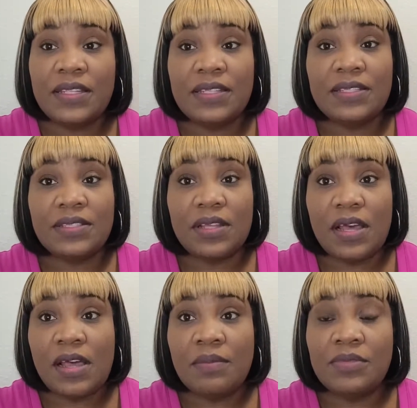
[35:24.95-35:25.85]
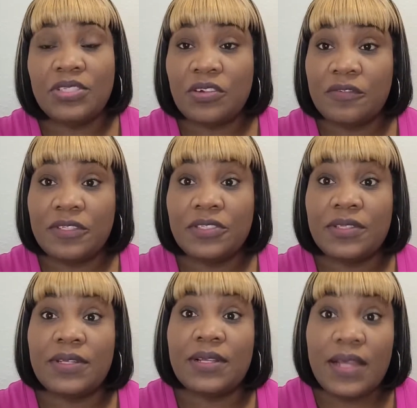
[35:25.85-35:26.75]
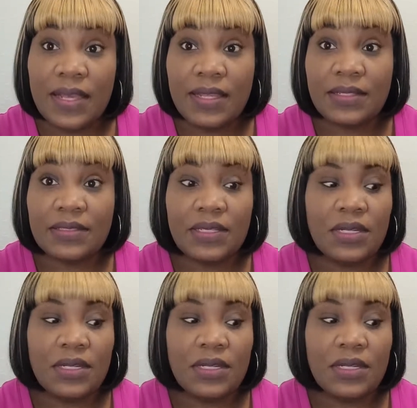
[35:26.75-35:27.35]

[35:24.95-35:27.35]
this service to the client?